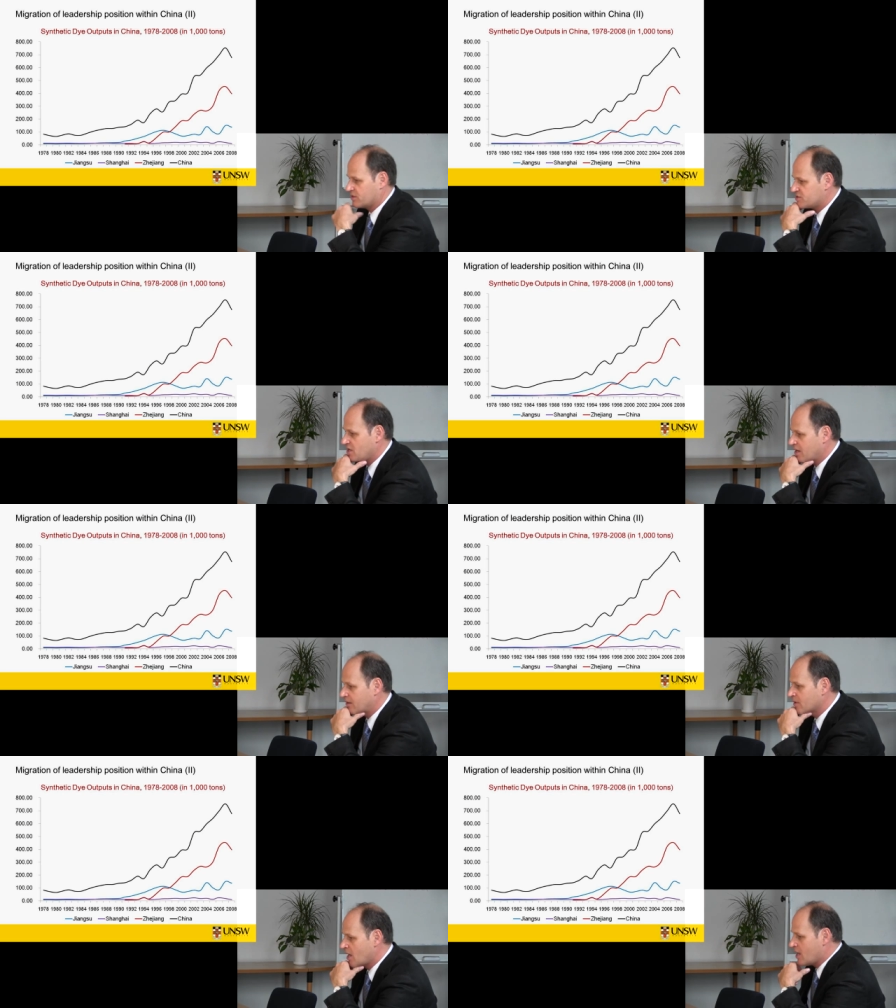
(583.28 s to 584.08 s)
we are
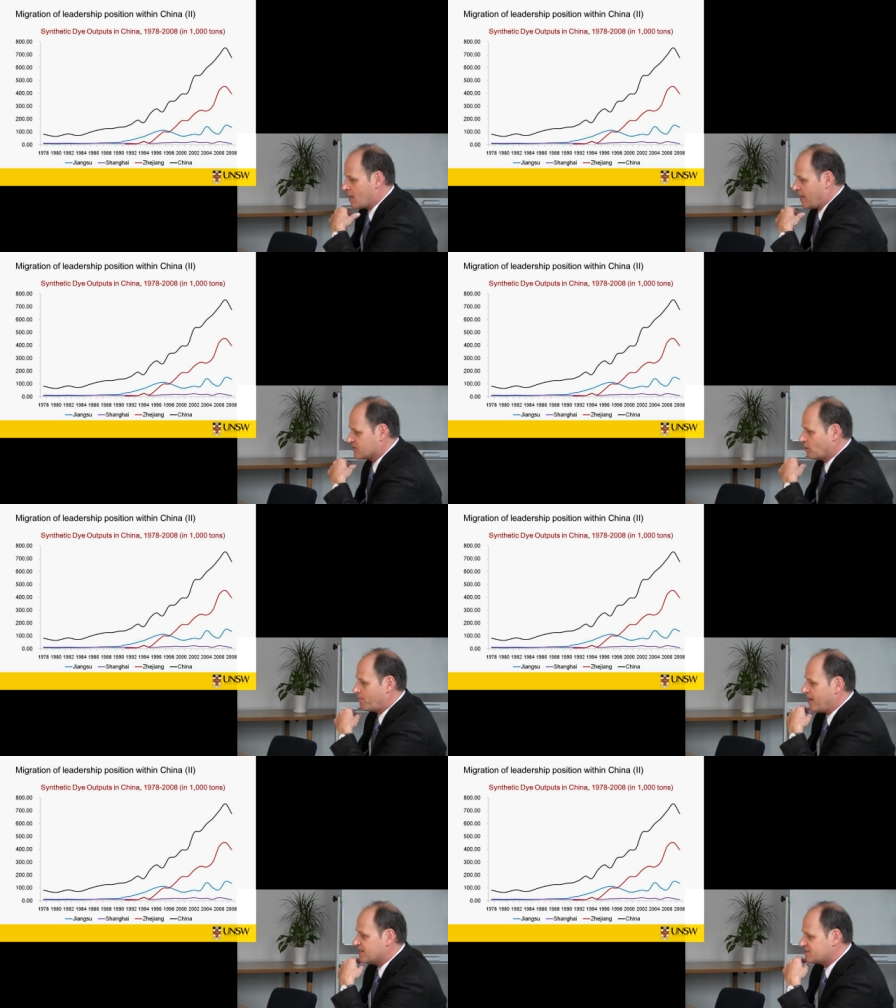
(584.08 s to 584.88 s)
seeing. And
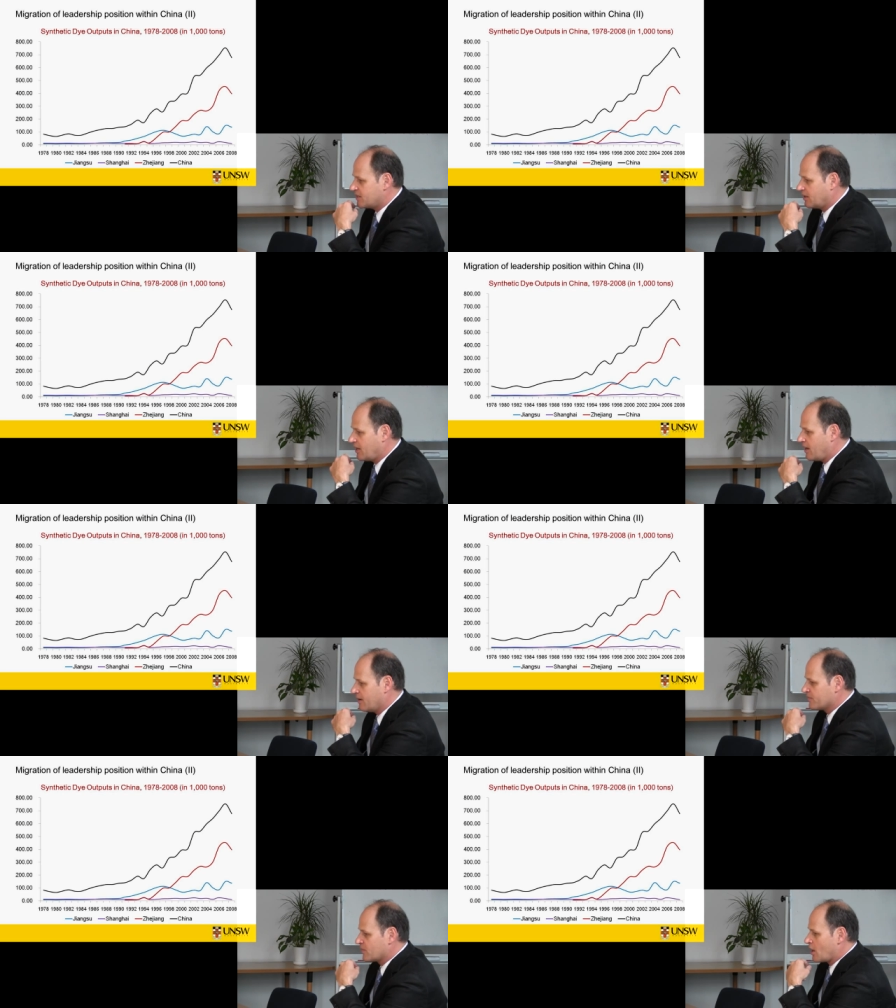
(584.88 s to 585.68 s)
so
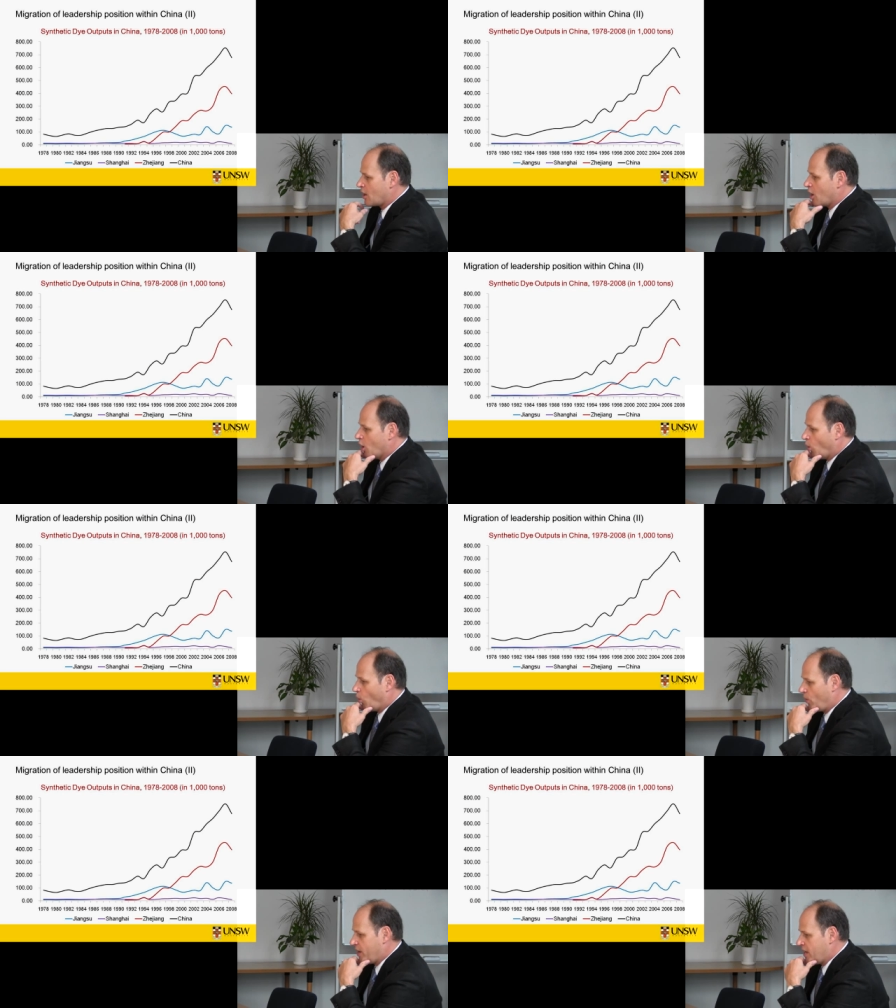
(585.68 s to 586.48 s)
basically,
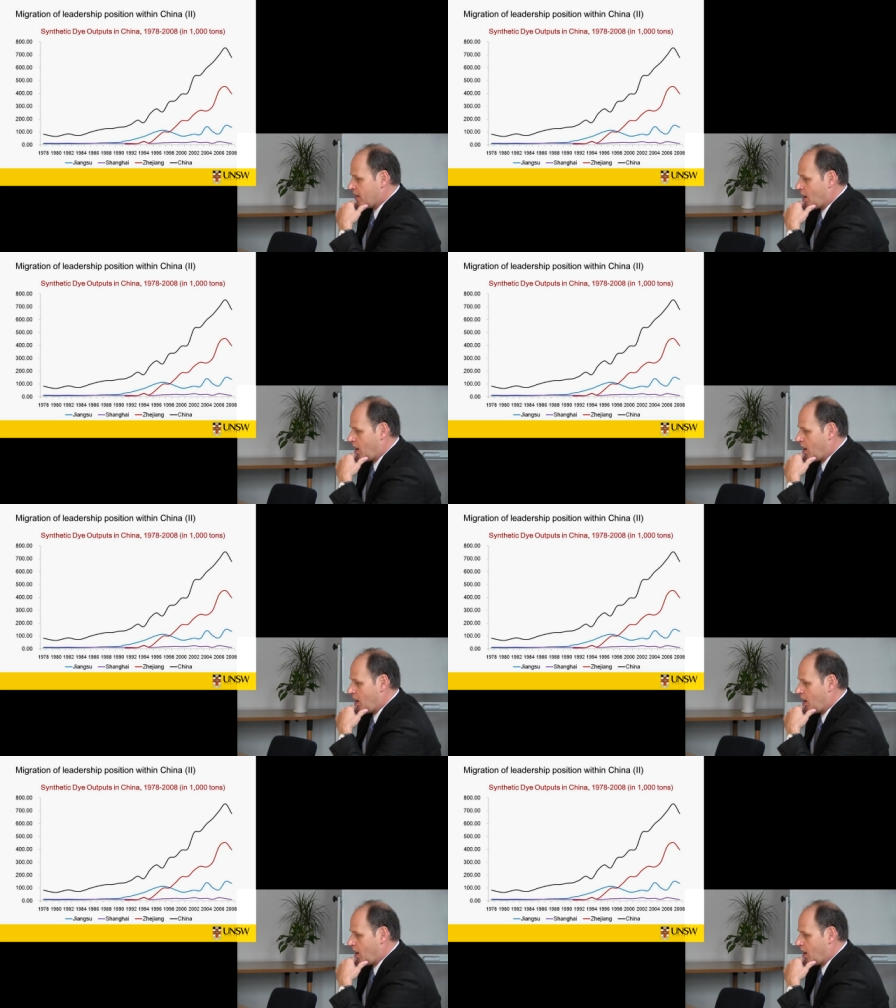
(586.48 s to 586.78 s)
we,